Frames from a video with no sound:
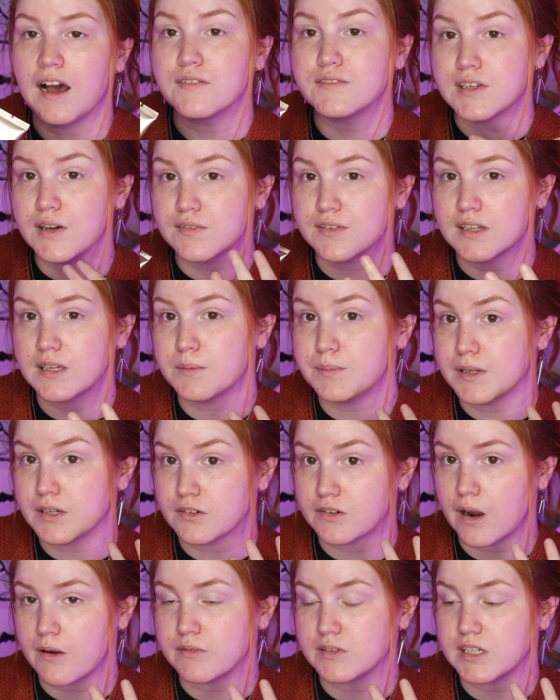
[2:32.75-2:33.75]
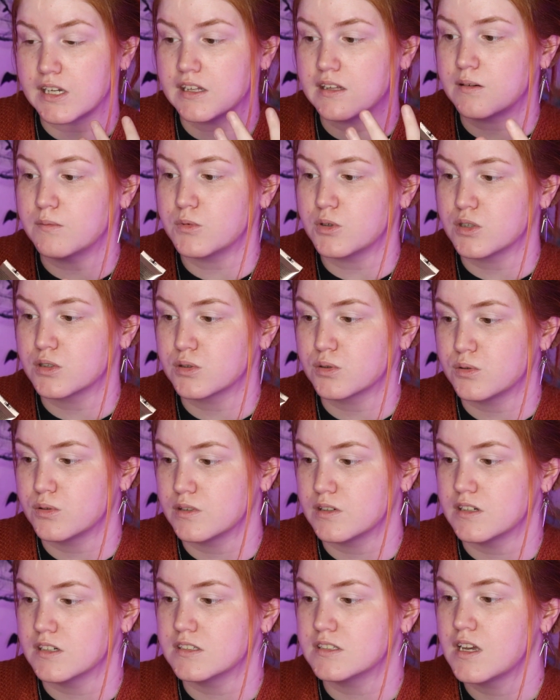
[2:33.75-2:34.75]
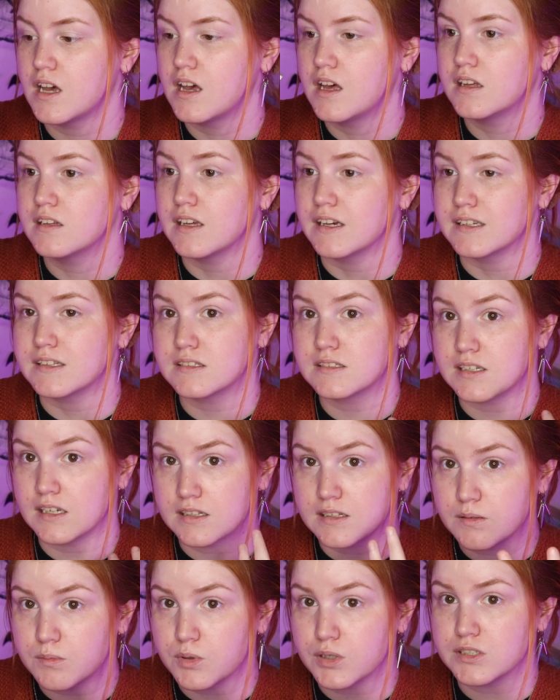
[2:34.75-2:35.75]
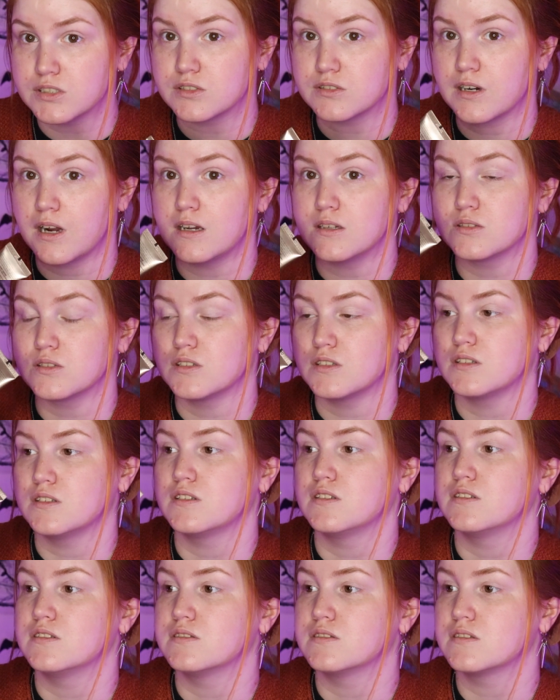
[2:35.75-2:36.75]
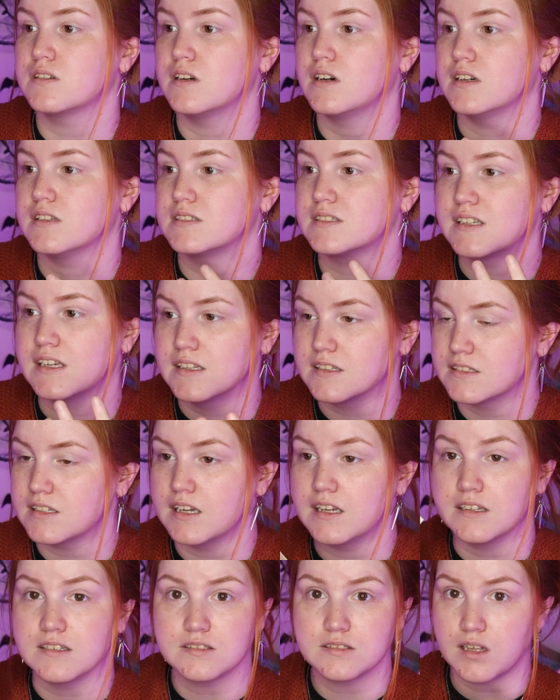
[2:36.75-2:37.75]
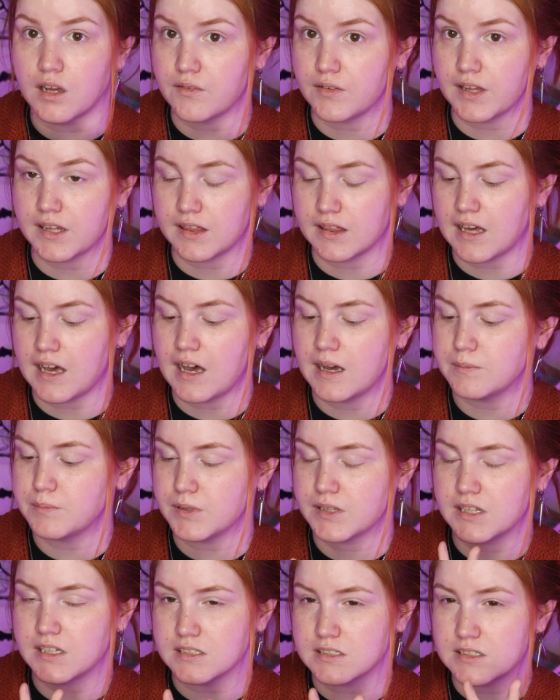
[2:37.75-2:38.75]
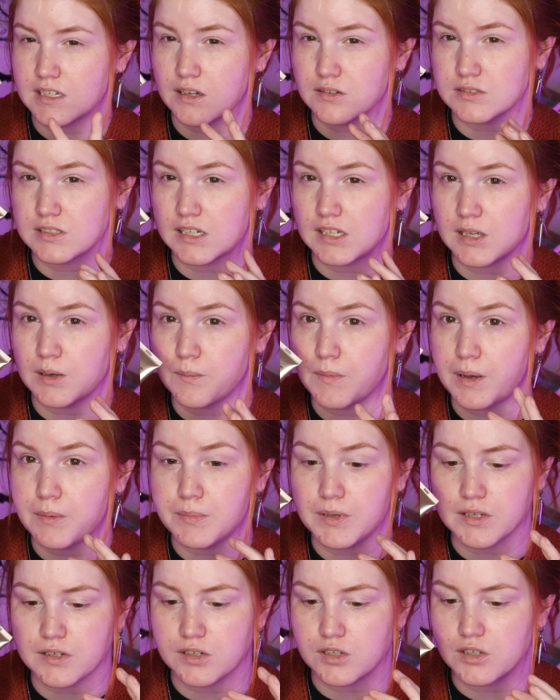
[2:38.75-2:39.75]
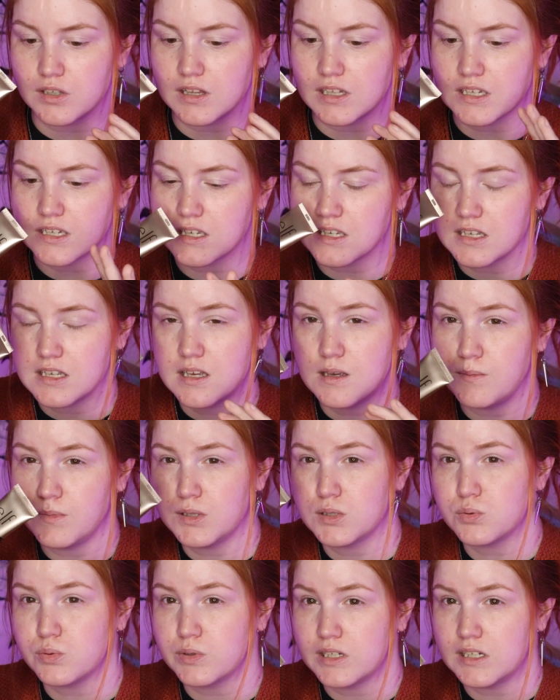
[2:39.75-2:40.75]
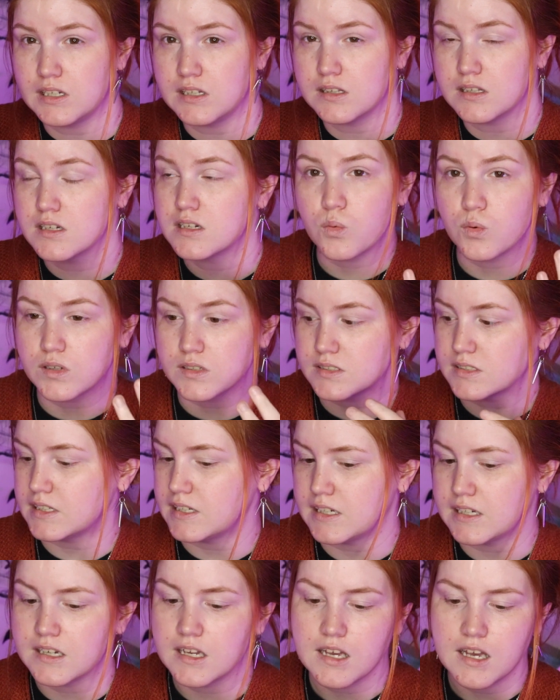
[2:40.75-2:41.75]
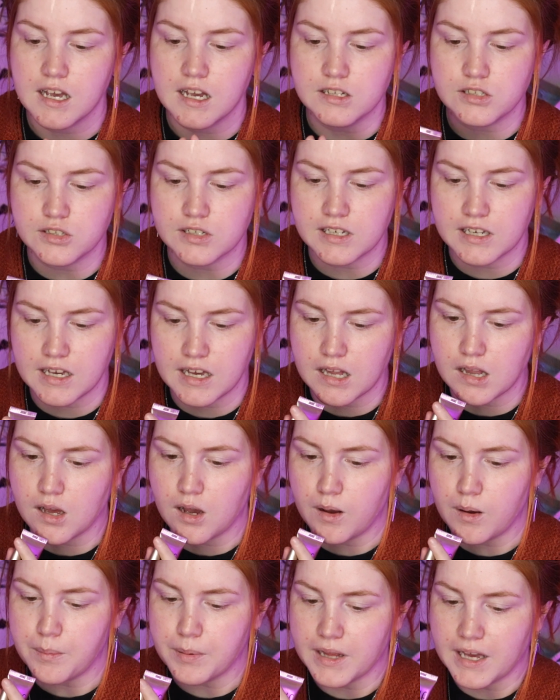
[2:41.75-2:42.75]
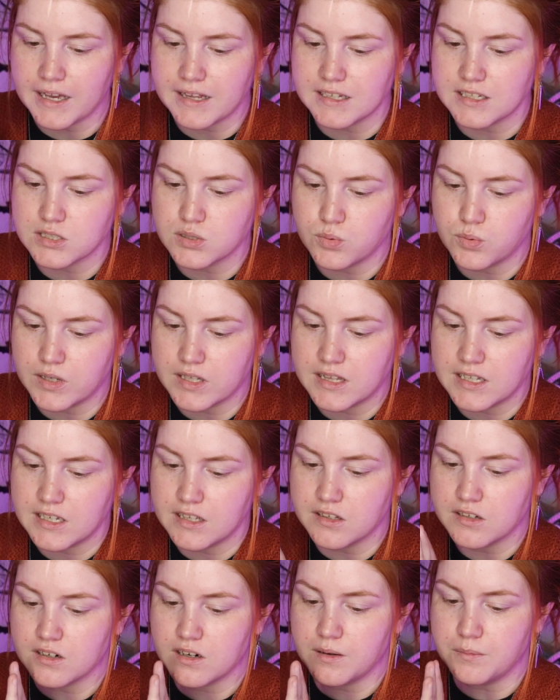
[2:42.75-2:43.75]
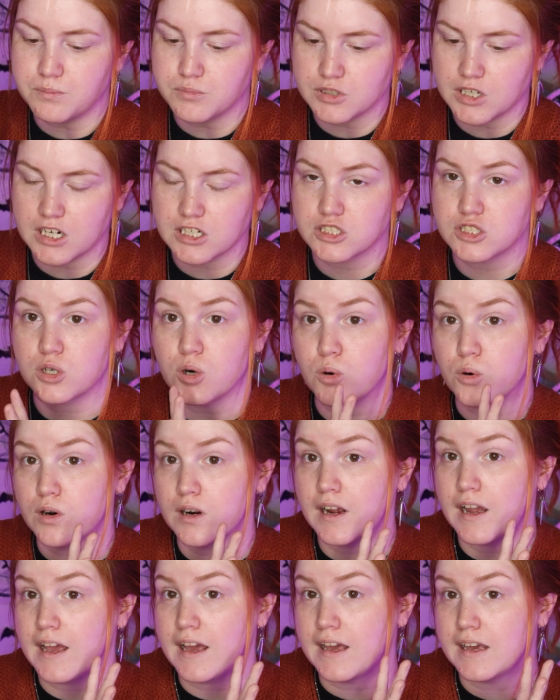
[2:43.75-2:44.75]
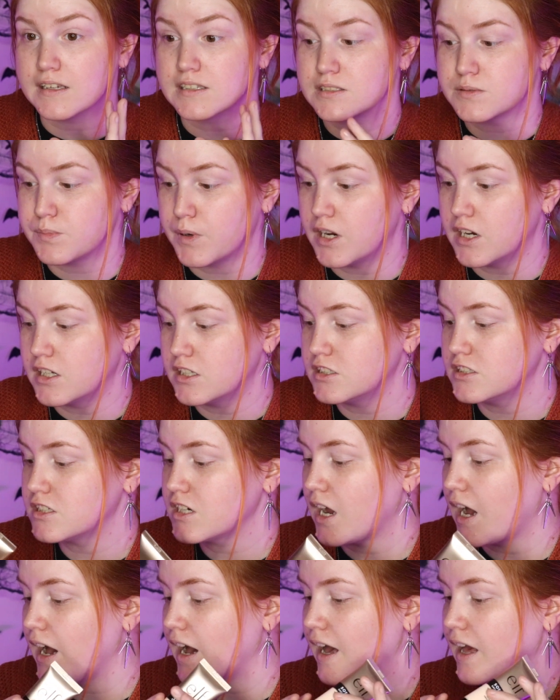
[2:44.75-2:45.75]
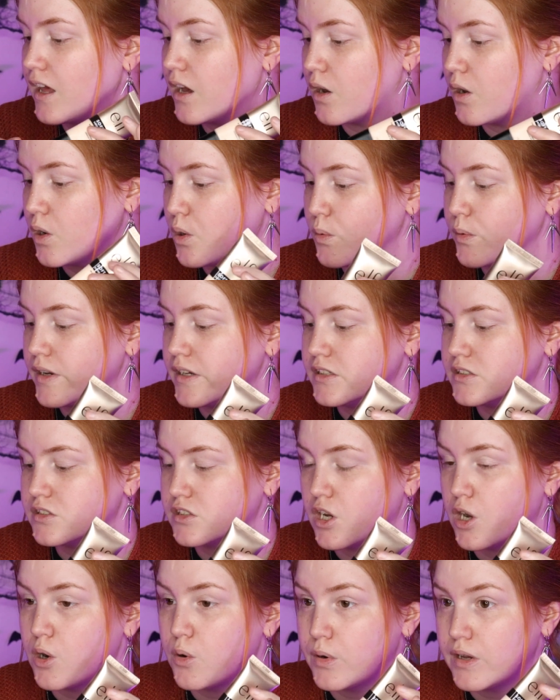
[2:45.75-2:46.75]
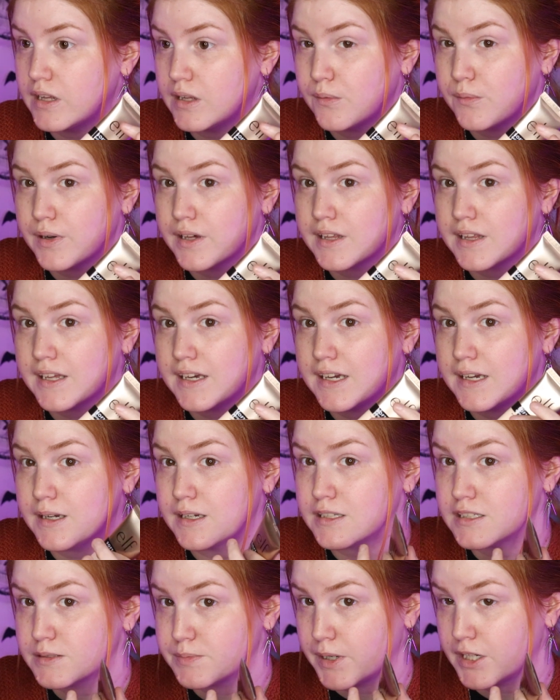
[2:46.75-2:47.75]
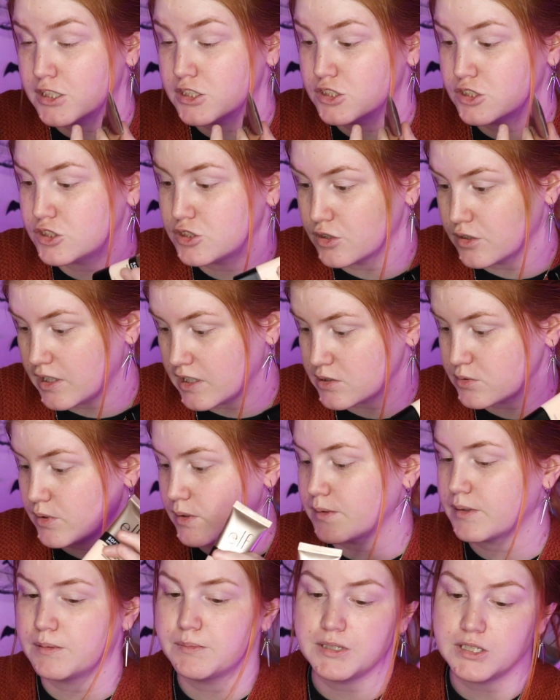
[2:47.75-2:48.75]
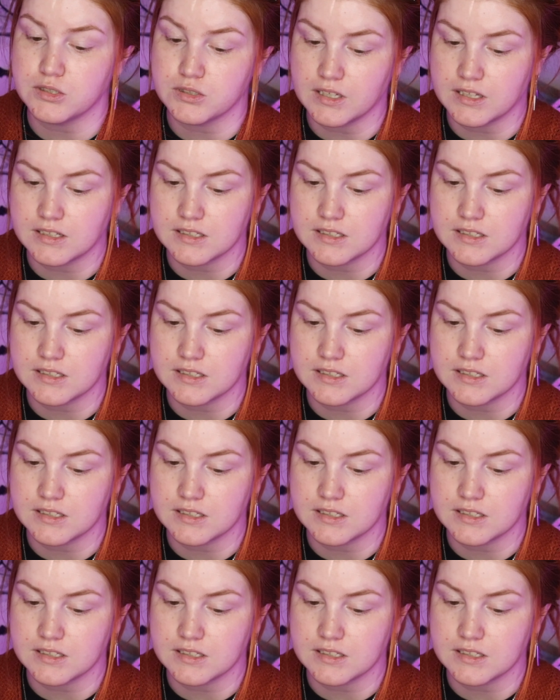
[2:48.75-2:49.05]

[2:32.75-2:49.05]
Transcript: I've definitely been gravitating more towards like tinted moisturizers, skin tint, stuff like that, but this sounds like it might be a good like in between. We'll see. And you can apply this with either a brush or a sponge. I always go in with a sponge, so that's what I'm going to be using